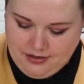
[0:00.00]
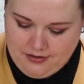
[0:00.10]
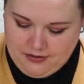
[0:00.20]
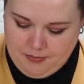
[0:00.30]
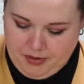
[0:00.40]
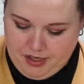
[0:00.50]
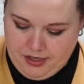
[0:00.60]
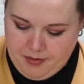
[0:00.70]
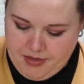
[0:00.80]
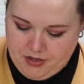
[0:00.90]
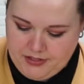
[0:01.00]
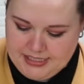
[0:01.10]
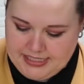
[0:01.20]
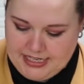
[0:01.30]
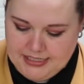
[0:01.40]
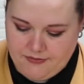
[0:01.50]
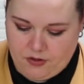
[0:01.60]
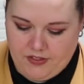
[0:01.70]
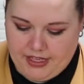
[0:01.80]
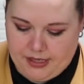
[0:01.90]
on the bottom and on the sides of
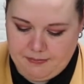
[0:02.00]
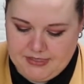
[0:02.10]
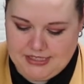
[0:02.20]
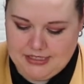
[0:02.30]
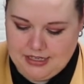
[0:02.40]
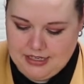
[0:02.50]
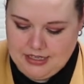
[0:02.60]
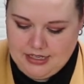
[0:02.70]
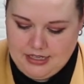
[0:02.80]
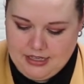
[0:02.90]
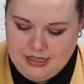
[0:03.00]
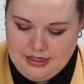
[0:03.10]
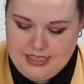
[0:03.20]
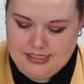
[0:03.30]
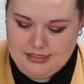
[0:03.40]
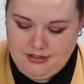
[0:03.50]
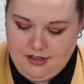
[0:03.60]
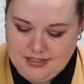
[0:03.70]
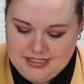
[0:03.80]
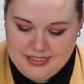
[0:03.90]
all the cups? This is a
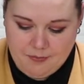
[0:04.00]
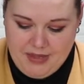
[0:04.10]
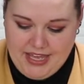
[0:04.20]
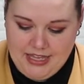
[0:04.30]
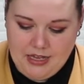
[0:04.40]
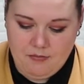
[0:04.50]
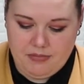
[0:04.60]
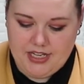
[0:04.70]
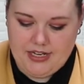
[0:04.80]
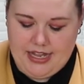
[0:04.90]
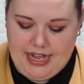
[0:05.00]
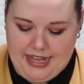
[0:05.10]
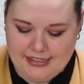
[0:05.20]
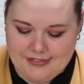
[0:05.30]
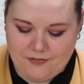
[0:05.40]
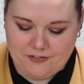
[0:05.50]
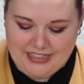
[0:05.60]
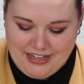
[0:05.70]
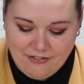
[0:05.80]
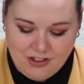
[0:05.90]
nonstick pan, but it adds
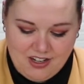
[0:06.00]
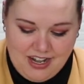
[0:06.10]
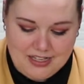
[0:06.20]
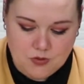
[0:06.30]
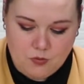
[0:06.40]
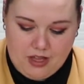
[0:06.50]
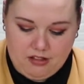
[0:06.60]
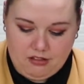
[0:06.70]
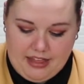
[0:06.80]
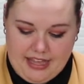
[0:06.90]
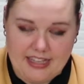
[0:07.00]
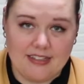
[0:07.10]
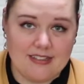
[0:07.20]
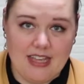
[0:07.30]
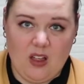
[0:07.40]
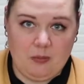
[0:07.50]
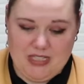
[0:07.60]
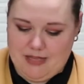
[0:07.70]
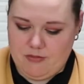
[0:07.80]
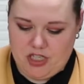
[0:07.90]
flavor as well as helps
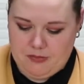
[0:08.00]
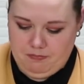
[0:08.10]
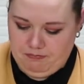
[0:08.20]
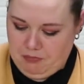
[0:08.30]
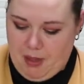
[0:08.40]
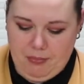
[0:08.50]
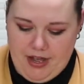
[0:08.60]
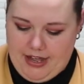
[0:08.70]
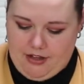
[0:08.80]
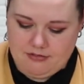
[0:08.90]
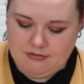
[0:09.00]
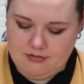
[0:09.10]
them just pop right out.